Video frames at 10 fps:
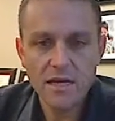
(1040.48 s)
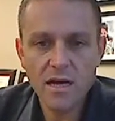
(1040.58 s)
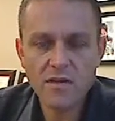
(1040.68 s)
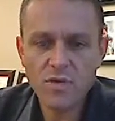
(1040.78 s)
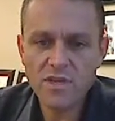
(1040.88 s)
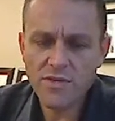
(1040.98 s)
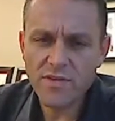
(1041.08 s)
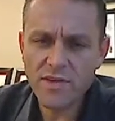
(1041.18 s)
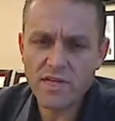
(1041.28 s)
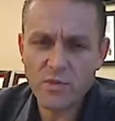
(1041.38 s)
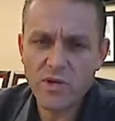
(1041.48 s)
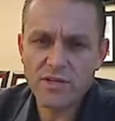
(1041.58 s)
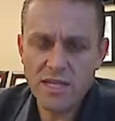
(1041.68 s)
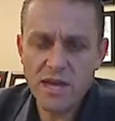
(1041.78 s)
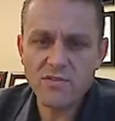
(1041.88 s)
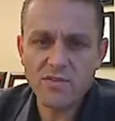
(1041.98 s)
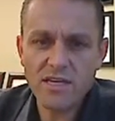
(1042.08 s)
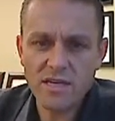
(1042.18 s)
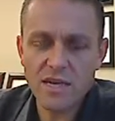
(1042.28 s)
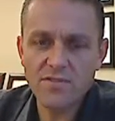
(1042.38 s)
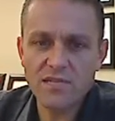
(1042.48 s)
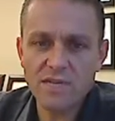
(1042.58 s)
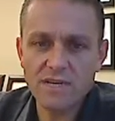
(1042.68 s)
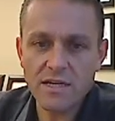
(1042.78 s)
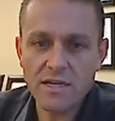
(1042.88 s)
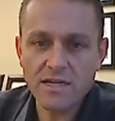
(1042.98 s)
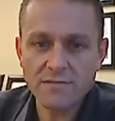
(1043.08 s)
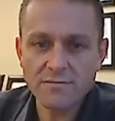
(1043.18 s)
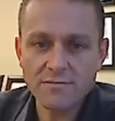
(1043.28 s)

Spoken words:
Well, the other thing that's weird is, have you guys ever done vanilla?